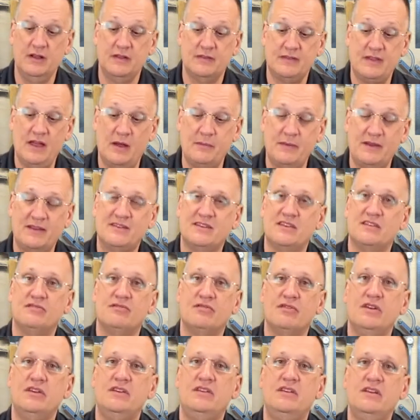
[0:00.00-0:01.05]
That makes this
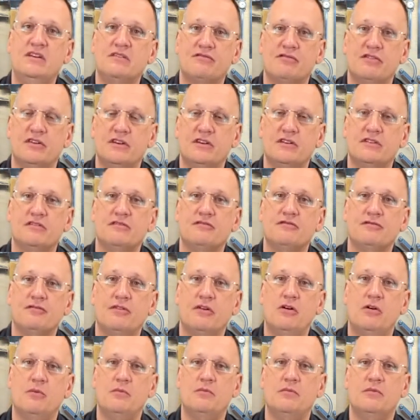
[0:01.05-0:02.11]
very different
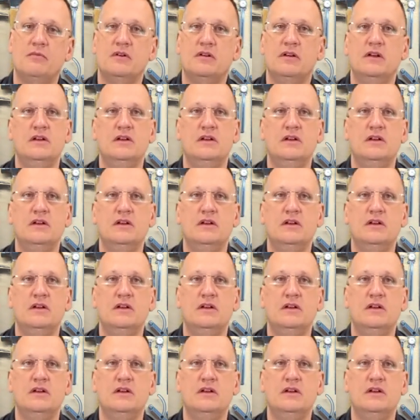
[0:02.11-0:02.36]
from